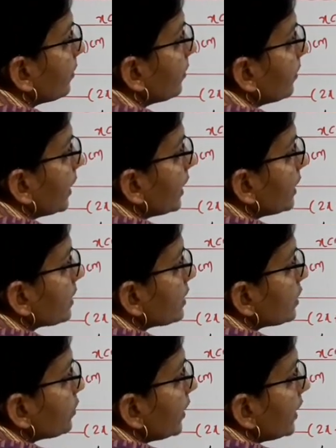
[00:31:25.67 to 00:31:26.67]
minus
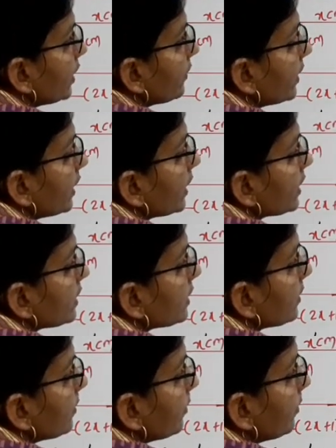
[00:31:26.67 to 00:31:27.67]
21x
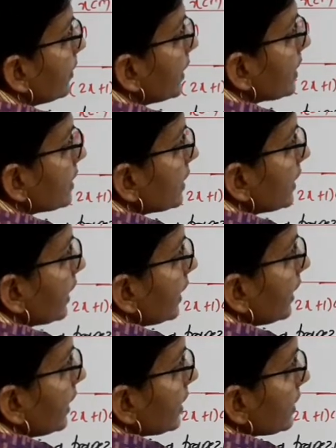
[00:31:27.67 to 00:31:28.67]
plus
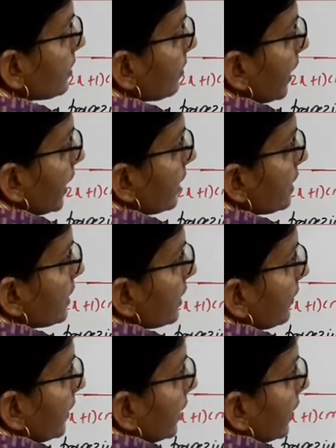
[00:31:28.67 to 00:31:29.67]
10x minus
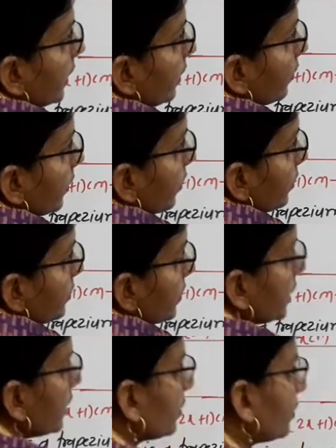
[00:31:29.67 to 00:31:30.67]
70 equal to
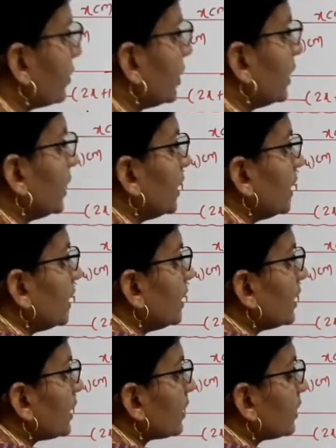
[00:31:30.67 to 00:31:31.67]
0.
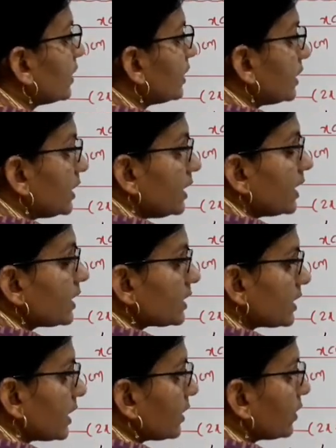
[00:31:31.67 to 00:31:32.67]
Here 3x
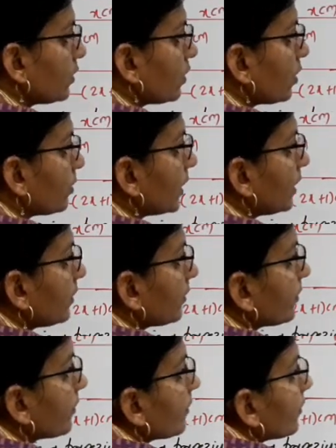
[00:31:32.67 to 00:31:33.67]
taken common,
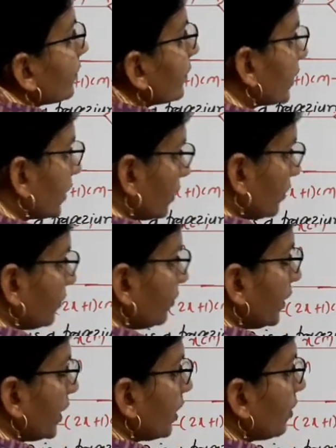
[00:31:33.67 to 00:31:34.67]

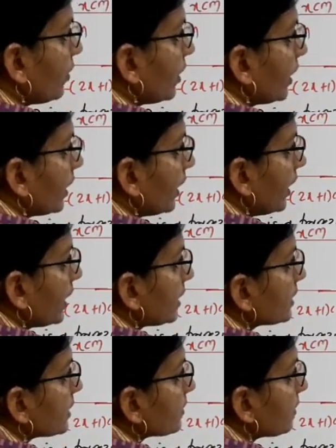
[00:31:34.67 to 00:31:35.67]
we have
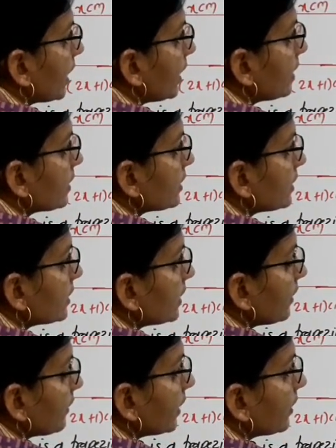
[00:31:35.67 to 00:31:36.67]
x minus
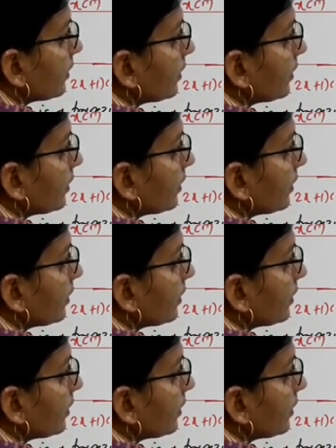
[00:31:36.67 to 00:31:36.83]
7